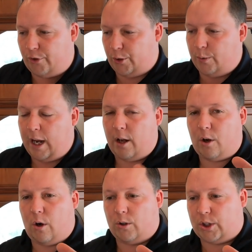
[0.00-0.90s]
Do not
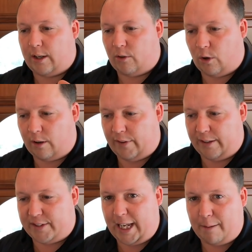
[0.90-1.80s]
call General RV
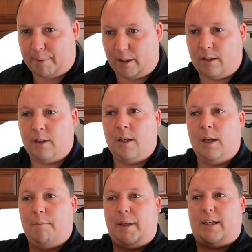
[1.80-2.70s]
of Tampa
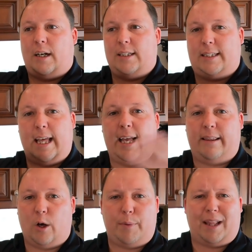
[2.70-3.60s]
because then
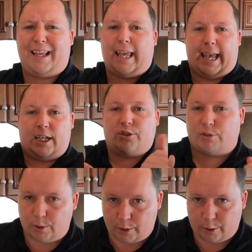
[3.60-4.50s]
they'll be like
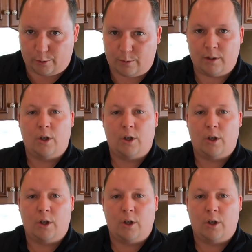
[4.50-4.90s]
Andrew who?